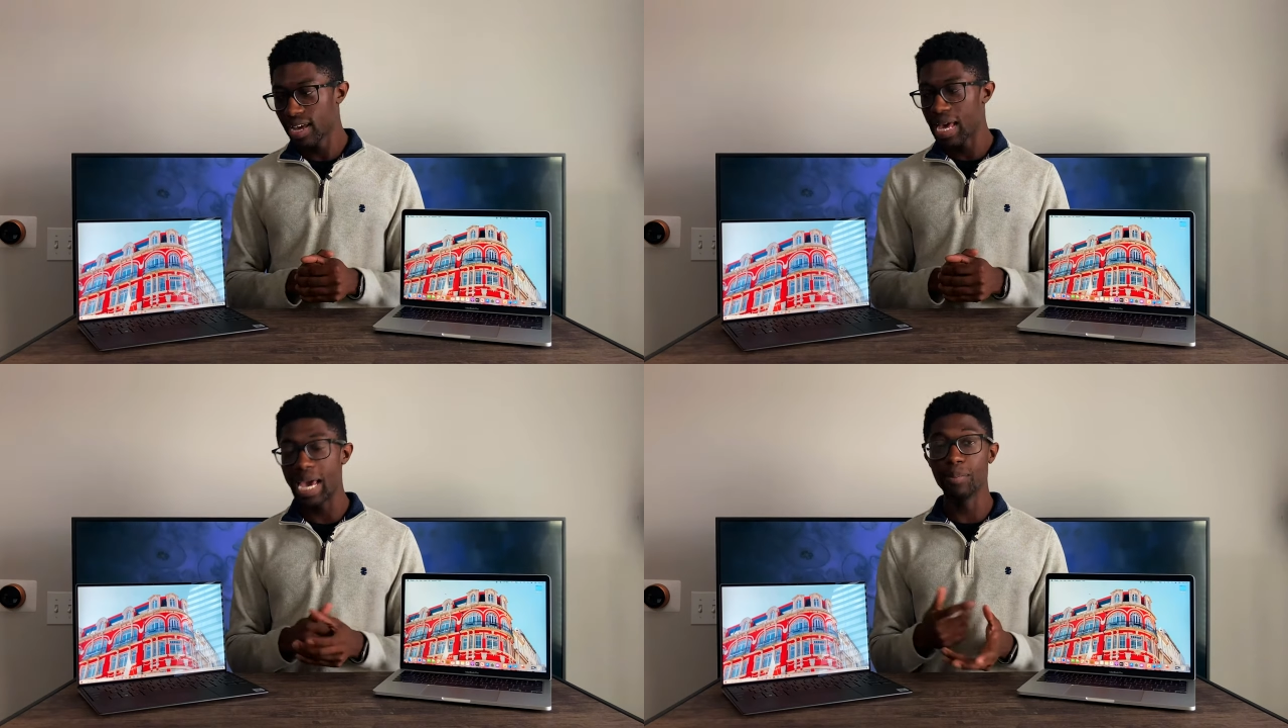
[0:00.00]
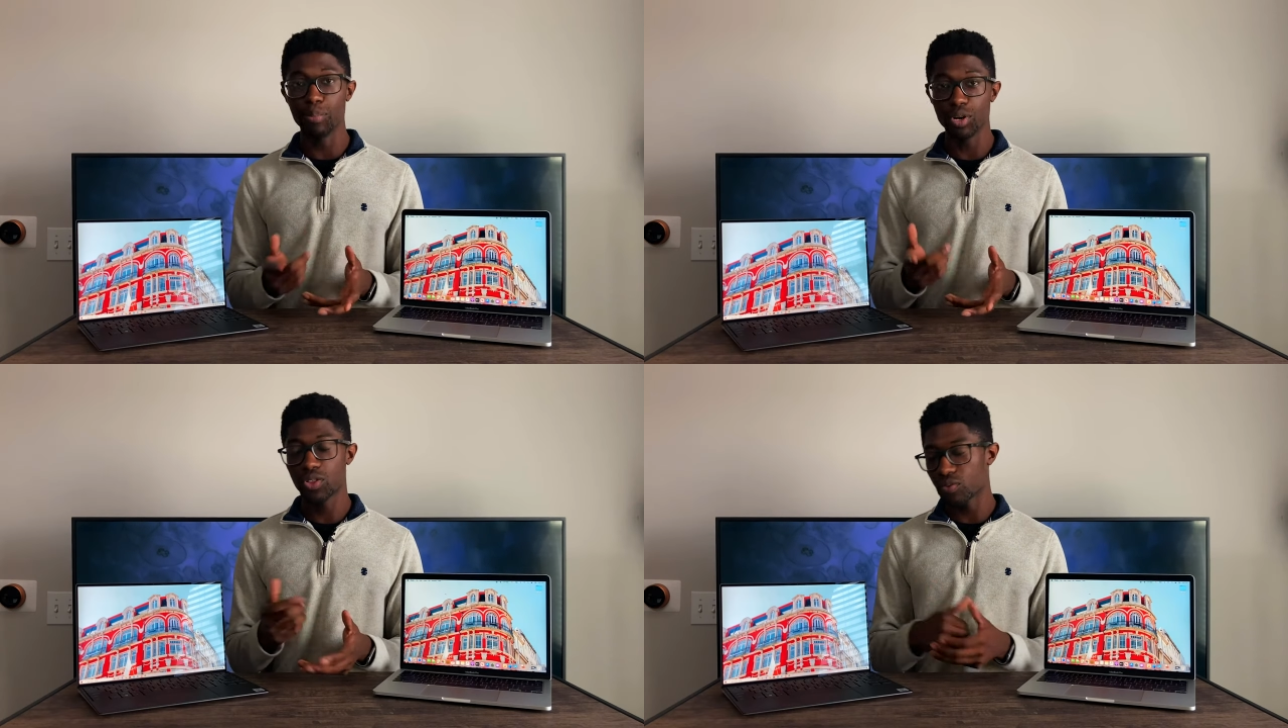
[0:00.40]
and
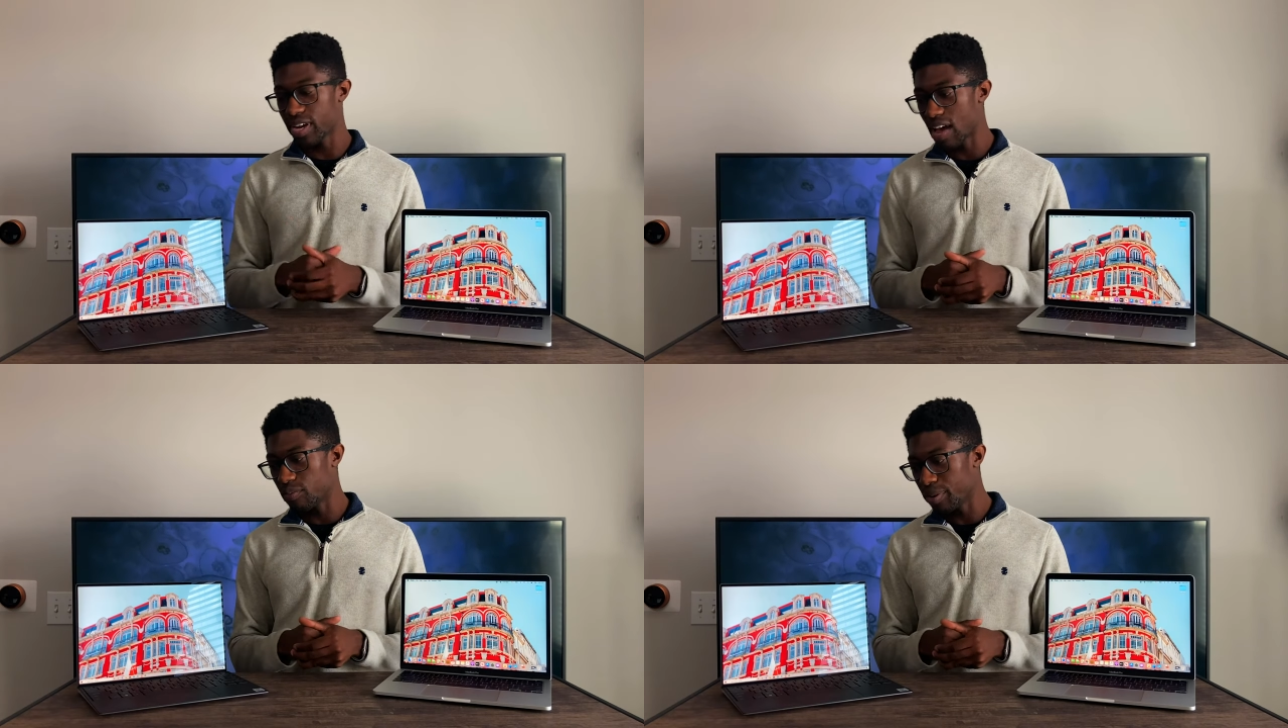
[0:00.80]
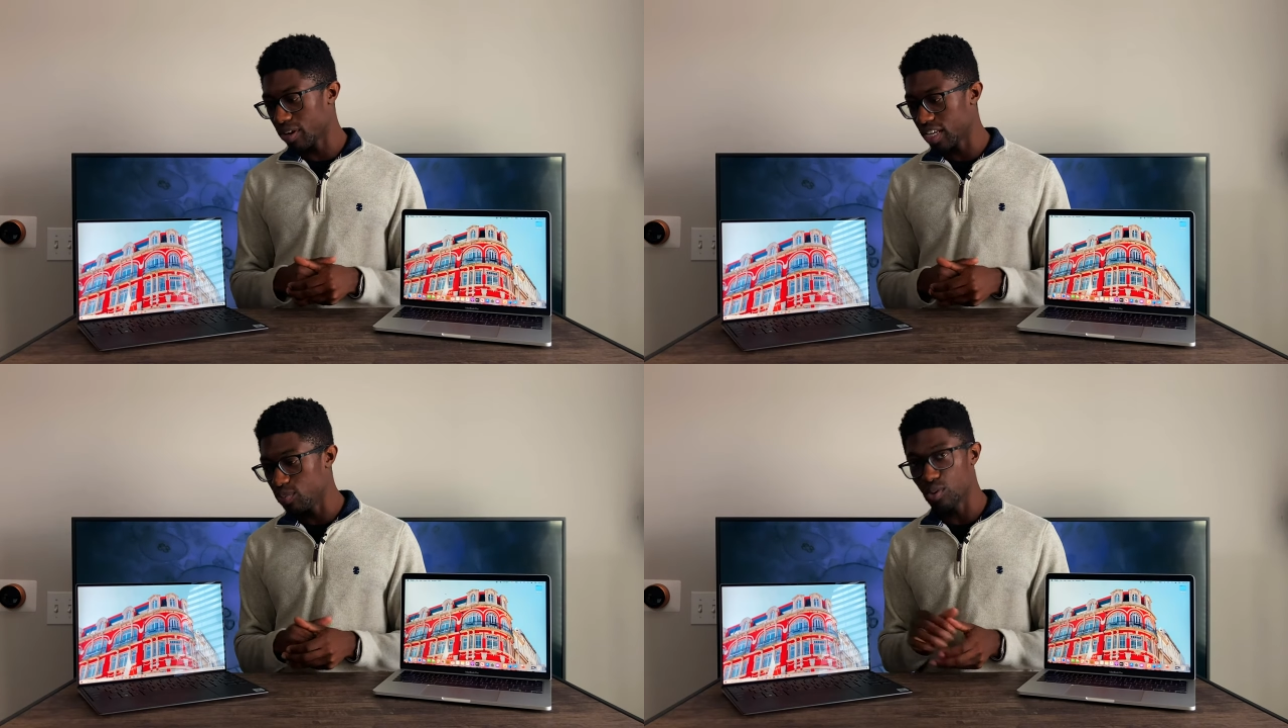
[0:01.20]
Book 3 have a better
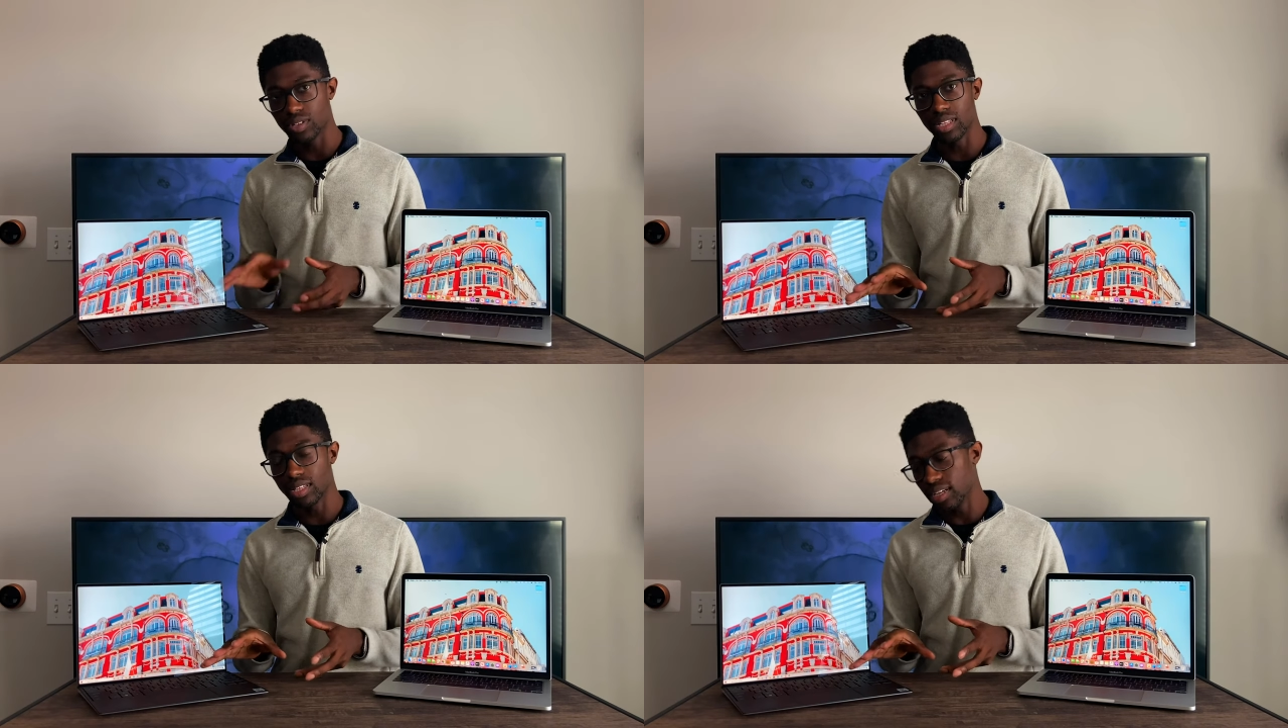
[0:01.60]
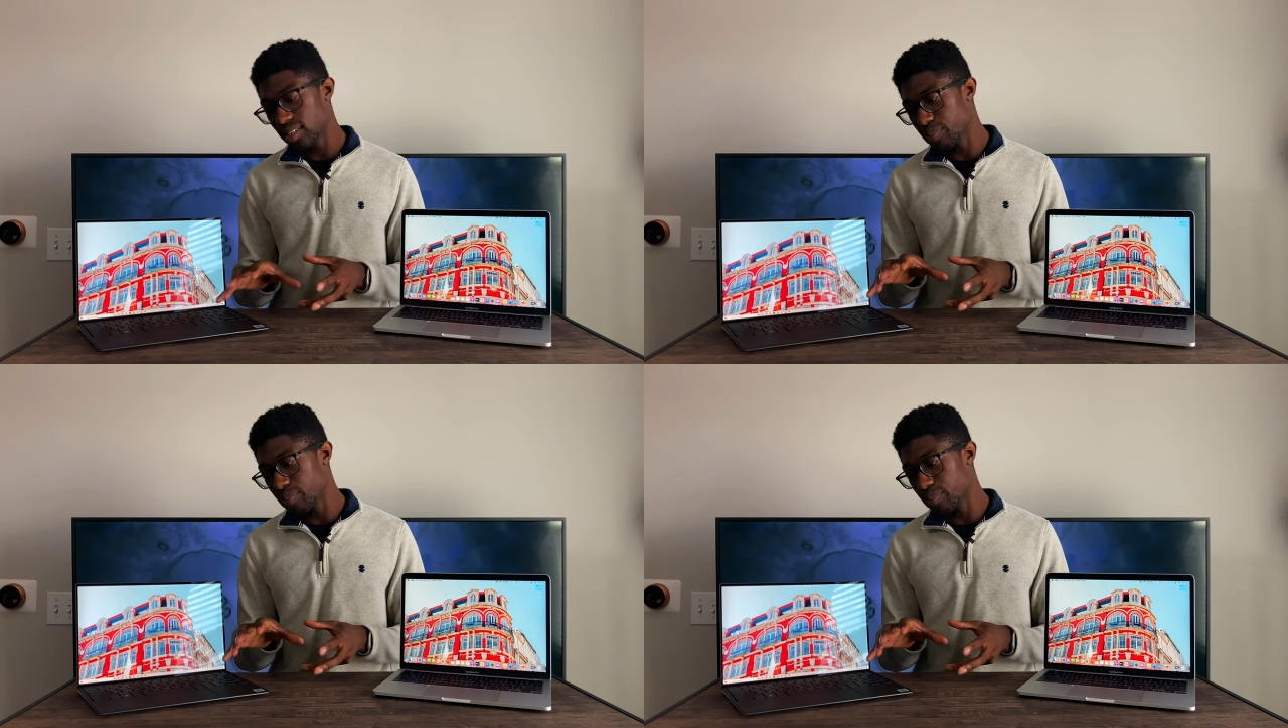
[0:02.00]
keyboard than this,